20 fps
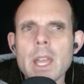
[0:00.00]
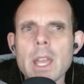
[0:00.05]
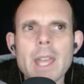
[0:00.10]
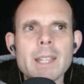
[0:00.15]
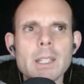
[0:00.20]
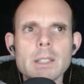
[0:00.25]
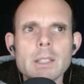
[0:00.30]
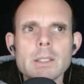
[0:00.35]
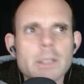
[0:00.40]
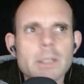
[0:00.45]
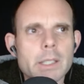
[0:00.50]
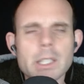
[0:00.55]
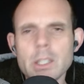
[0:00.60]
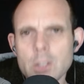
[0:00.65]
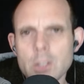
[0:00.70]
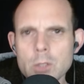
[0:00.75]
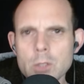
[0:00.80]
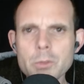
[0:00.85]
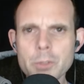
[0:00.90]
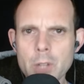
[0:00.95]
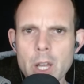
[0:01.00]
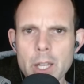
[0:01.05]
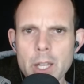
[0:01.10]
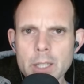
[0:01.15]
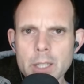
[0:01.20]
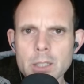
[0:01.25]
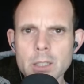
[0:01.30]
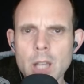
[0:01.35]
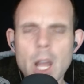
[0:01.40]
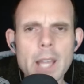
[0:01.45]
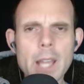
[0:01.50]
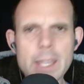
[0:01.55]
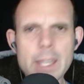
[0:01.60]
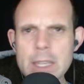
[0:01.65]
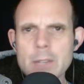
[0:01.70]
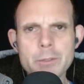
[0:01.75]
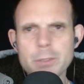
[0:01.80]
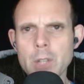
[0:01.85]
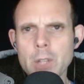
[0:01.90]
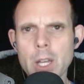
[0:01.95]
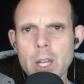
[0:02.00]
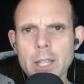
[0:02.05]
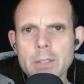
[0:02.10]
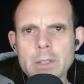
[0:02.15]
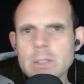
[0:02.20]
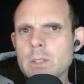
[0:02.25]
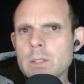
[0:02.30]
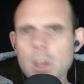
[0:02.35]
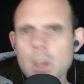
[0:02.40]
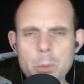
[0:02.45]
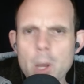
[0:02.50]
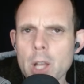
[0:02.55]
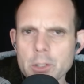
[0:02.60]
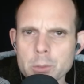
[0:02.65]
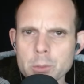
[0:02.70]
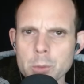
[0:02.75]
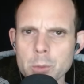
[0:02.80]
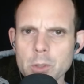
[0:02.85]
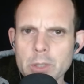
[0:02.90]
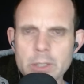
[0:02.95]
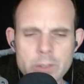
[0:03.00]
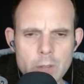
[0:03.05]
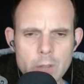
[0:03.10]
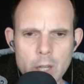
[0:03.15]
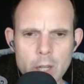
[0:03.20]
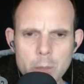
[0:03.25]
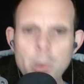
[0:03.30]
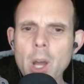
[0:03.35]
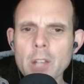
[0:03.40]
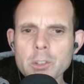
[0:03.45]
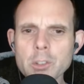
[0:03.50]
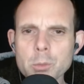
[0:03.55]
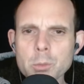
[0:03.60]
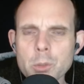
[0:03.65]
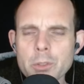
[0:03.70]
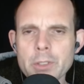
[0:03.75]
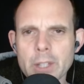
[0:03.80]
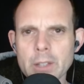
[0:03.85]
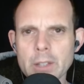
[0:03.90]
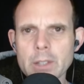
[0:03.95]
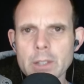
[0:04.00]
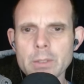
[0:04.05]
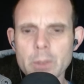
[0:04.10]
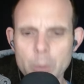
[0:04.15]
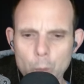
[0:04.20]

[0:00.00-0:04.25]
And can you fly? I can't fly. That's not possible. It's not a possible thing.